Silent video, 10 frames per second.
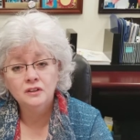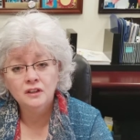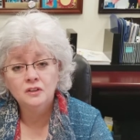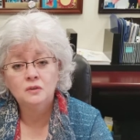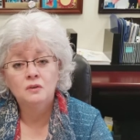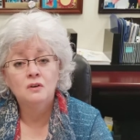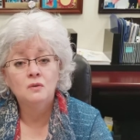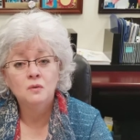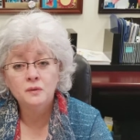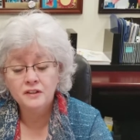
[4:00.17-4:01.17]
grow.
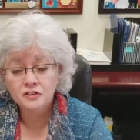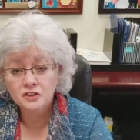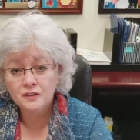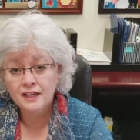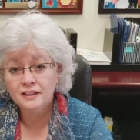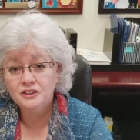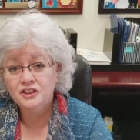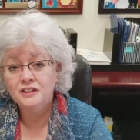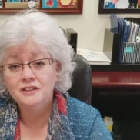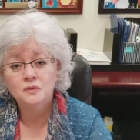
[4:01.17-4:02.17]
We have
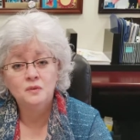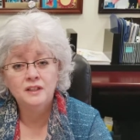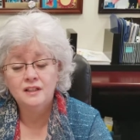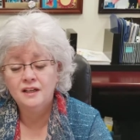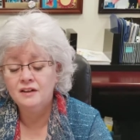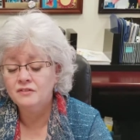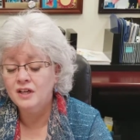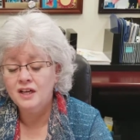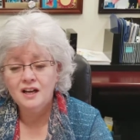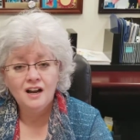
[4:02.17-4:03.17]
strategies, we have
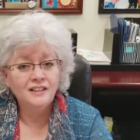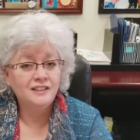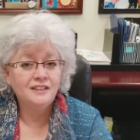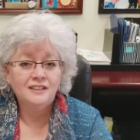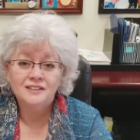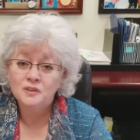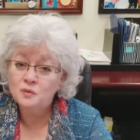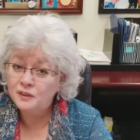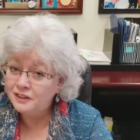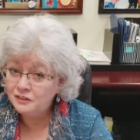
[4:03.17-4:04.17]
ideas, we
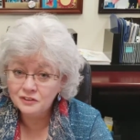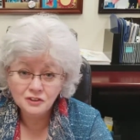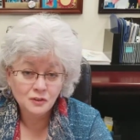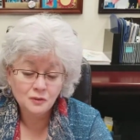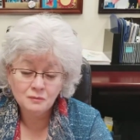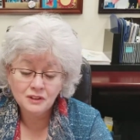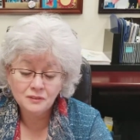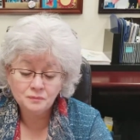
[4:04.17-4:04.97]
use humor,